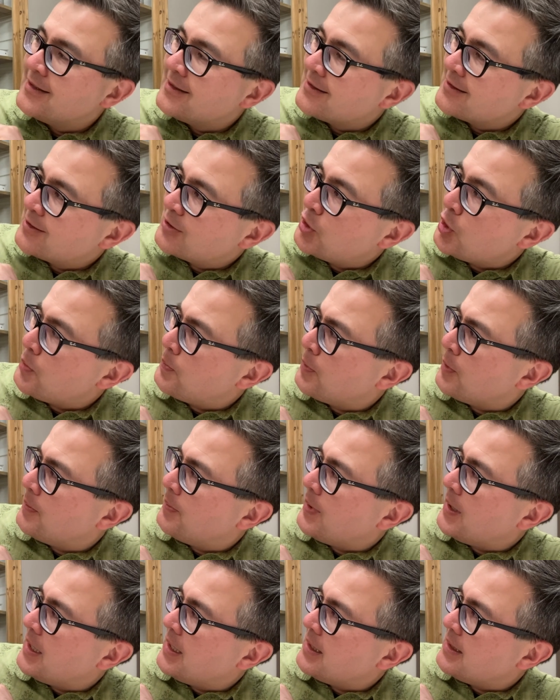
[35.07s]

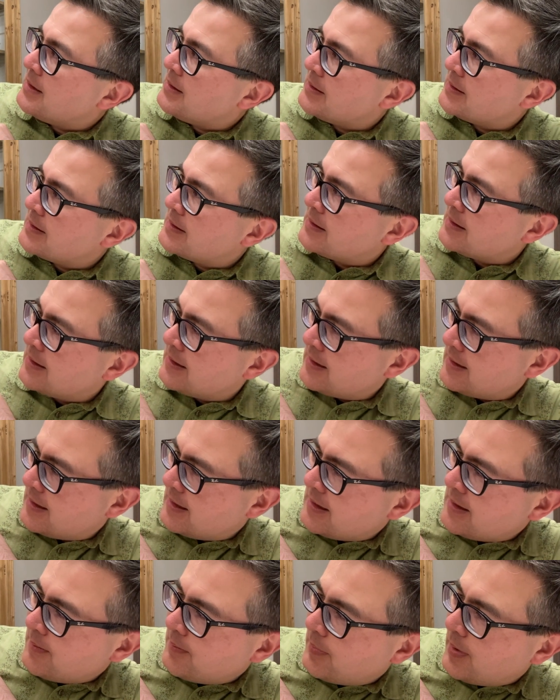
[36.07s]
SUPERBUNS
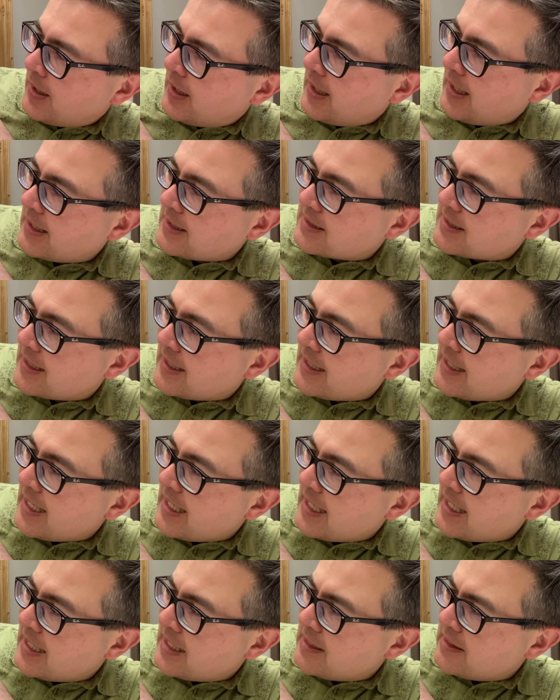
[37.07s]
by
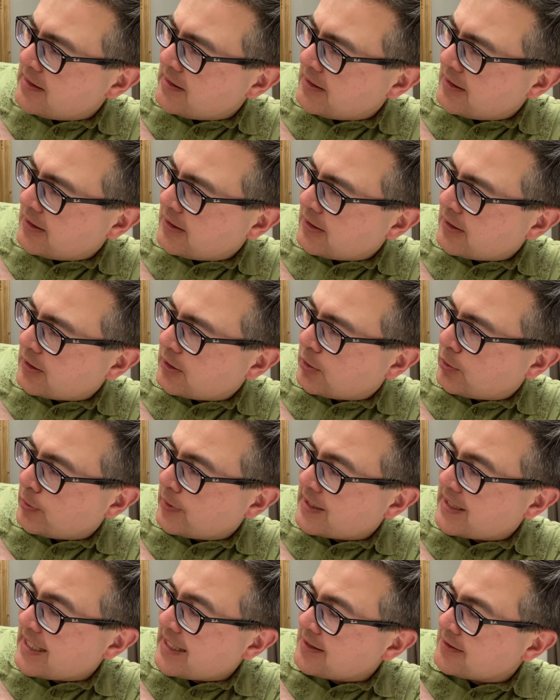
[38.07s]
Diane
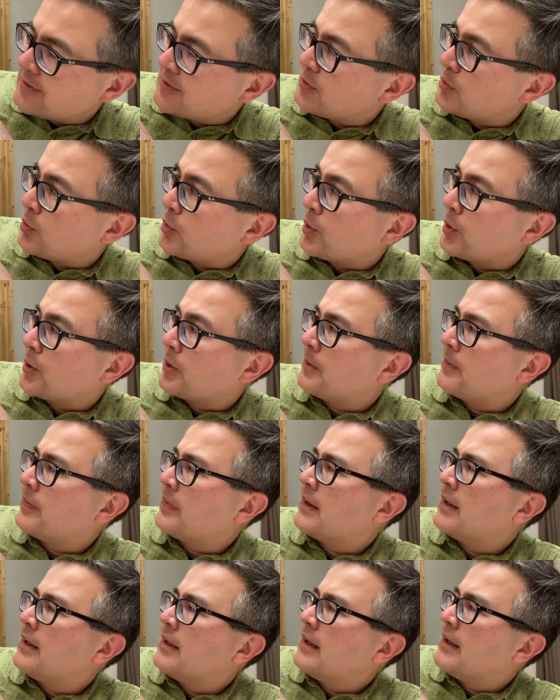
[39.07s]
Kredensor.
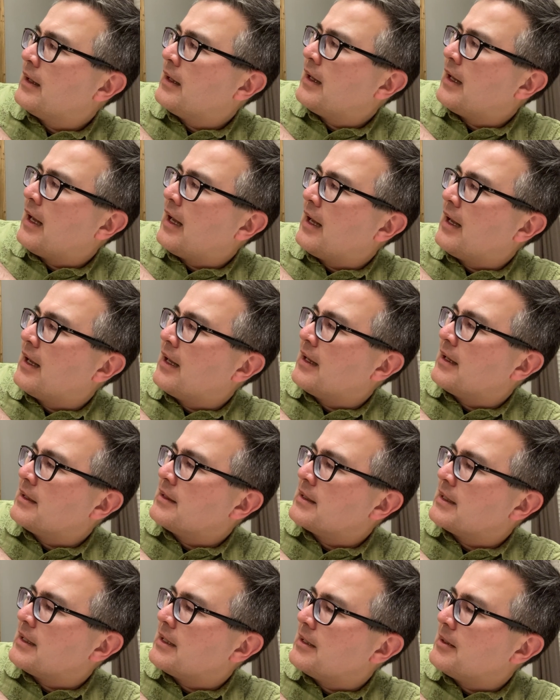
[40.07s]

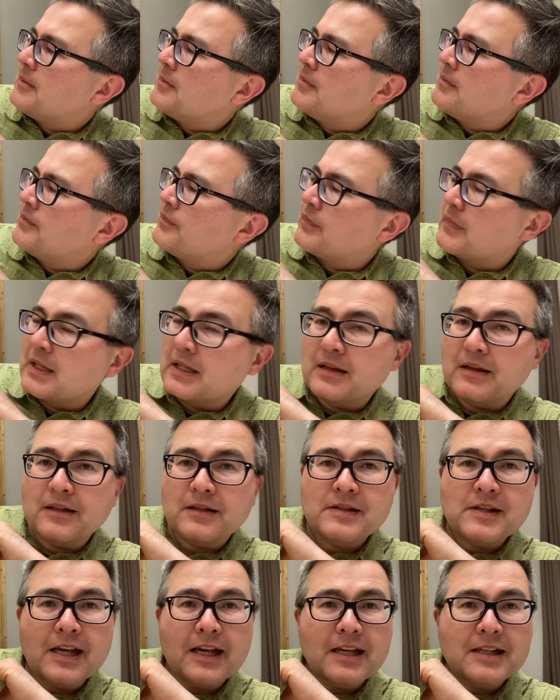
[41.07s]
And
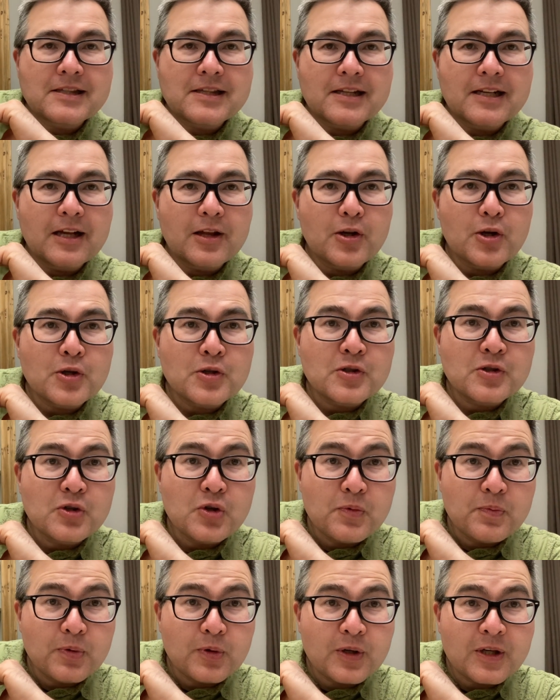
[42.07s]
looks like it's another
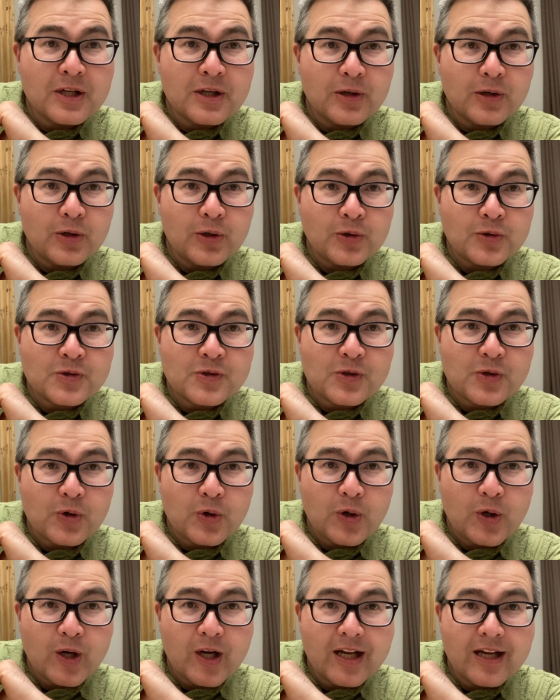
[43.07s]
superhero
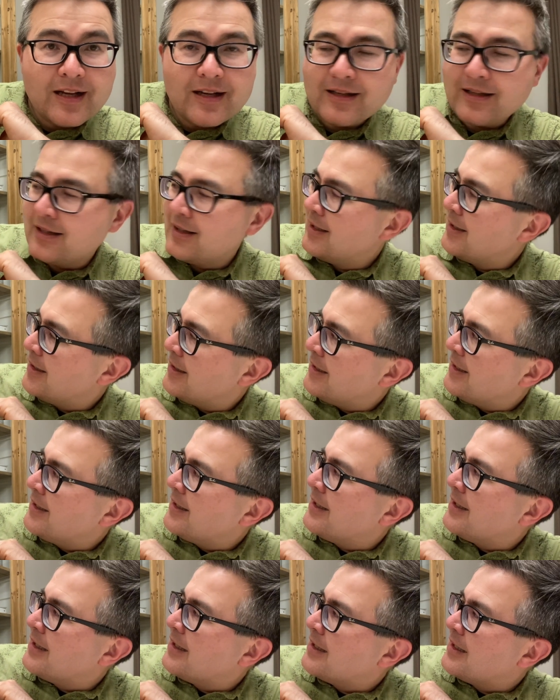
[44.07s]
story.
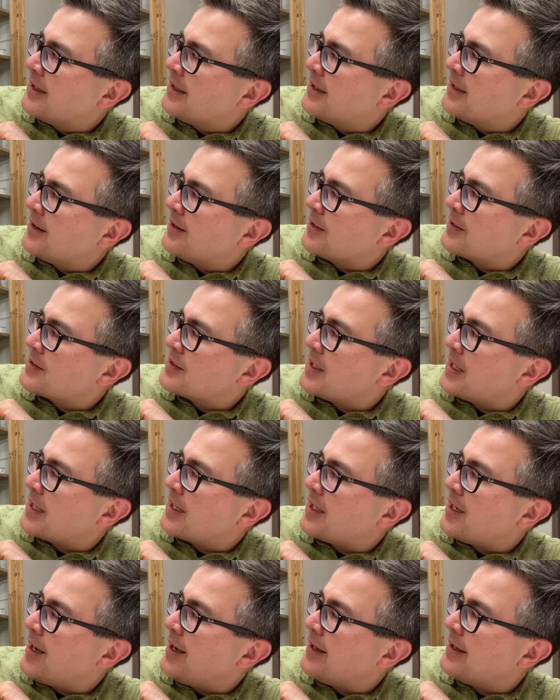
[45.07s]
Looks
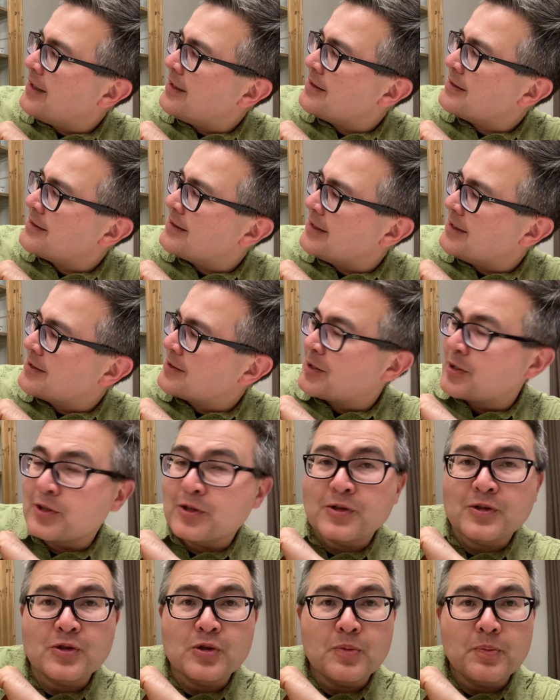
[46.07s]
like kindness is
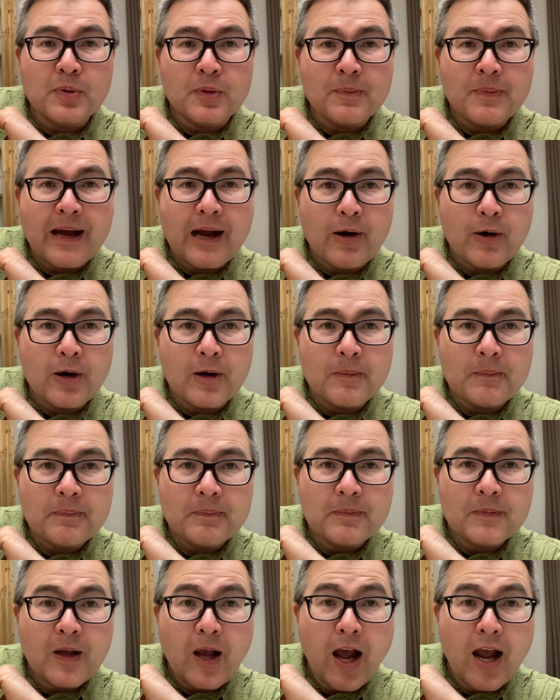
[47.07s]
her superpower.
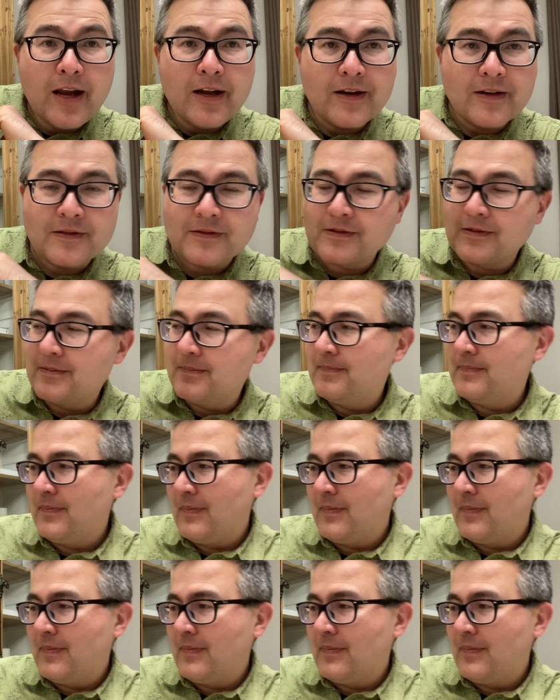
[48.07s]
Kindness.